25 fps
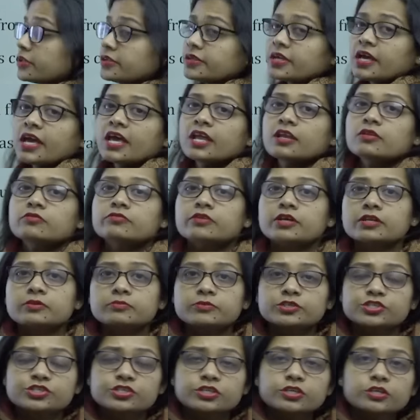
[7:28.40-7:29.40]
Aditya
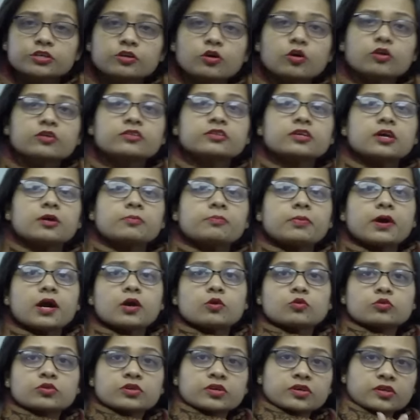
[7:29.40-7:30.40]
L1 mission talks
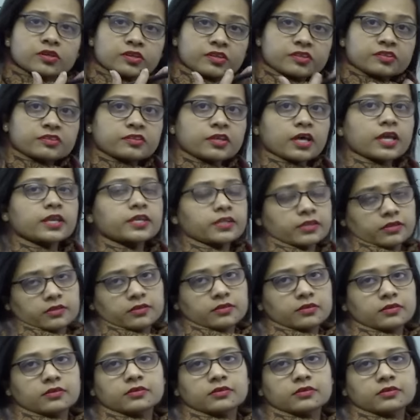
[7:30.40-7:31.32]
about sun.